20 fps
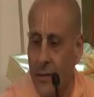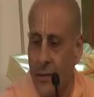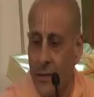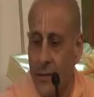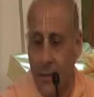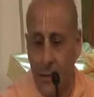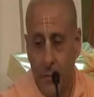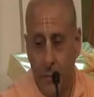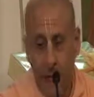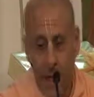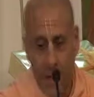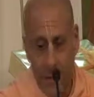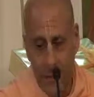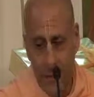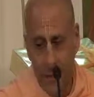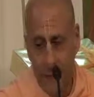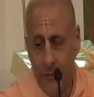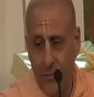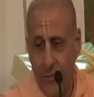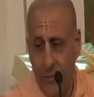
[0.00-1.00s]
the
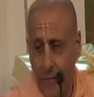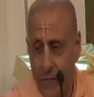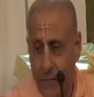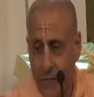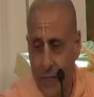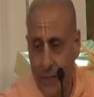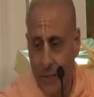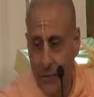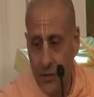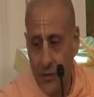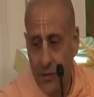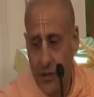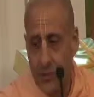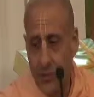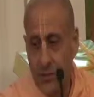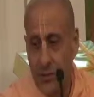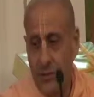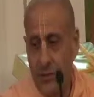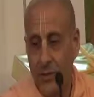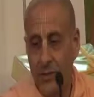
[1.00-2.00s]
demands of the
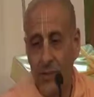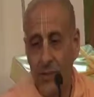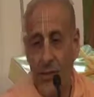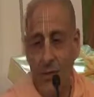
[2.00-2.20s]
senses